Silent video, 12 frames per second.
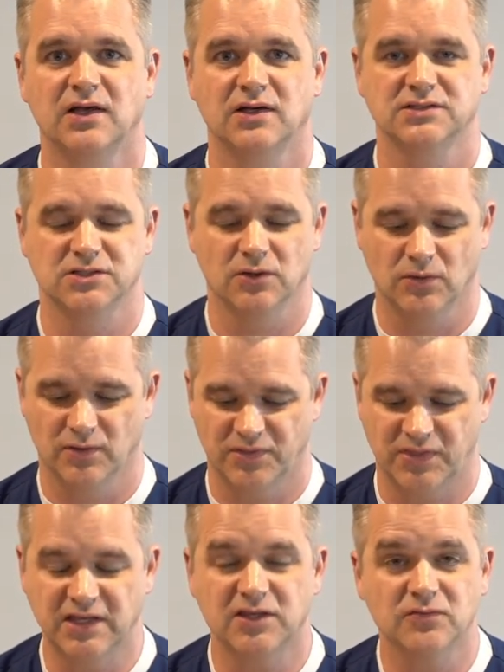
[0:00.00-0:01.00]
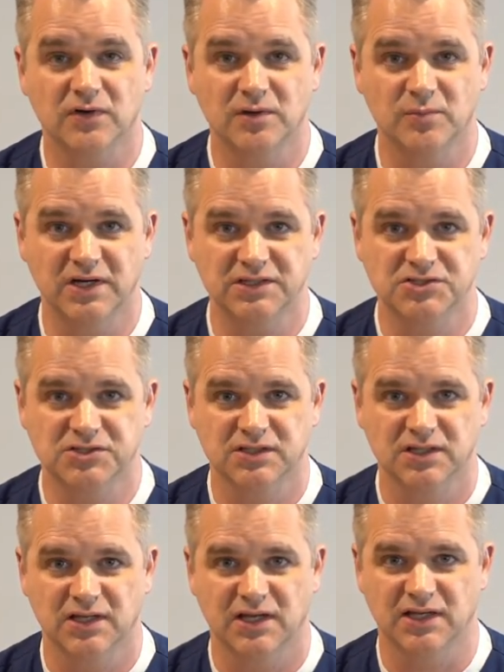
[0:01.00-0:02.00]
So thank you very much,
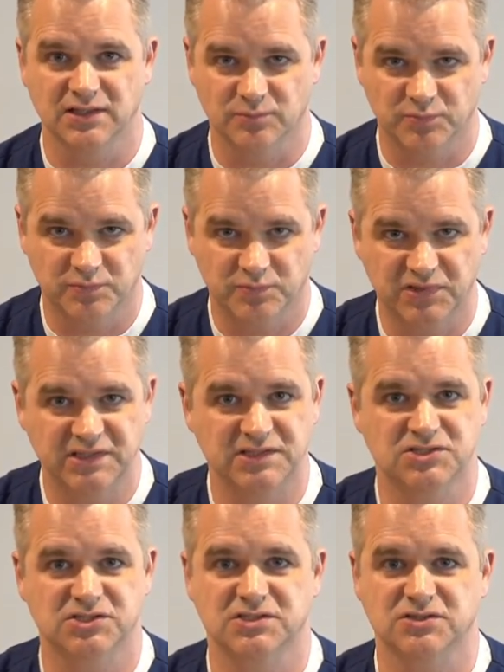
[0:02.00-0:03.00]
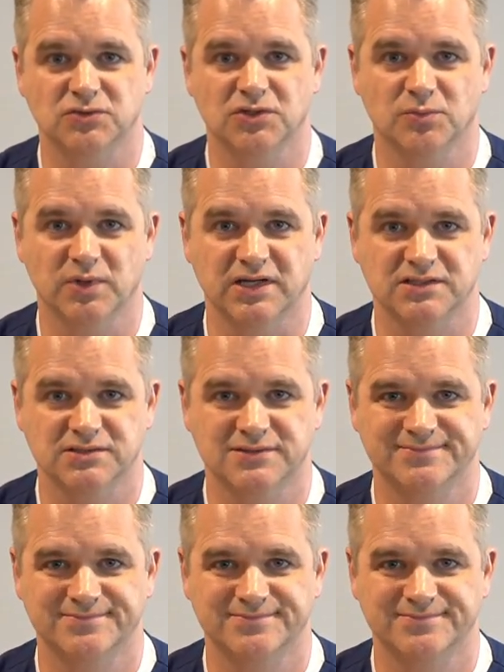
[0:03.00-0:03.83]
and please just do your best.